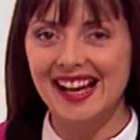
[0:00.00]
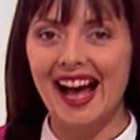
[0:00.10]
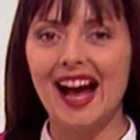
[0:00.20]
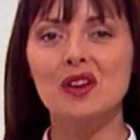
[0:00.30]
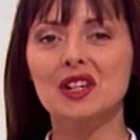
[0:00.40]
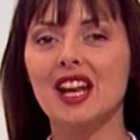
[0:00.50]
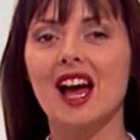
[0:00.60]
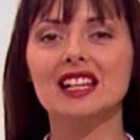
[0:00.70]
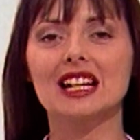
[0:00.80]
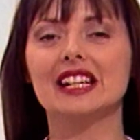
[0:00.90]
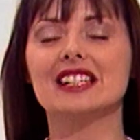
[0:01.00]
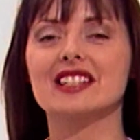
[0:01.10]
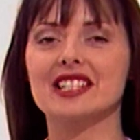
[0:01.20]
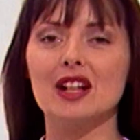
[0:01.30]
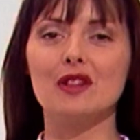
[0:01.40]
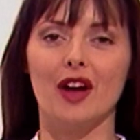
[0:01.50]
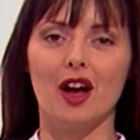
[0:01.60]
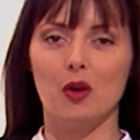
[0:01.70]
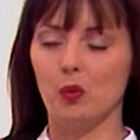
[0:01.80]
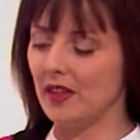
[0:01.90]
How can I clean
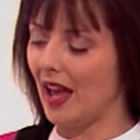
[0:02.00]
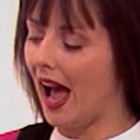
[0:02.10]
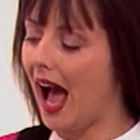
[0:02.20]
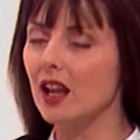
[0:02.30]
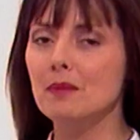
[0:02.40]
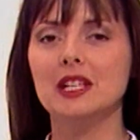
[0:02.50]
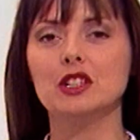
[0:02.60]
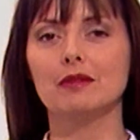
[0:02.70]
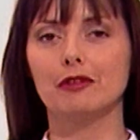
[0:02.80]
silver with aluminium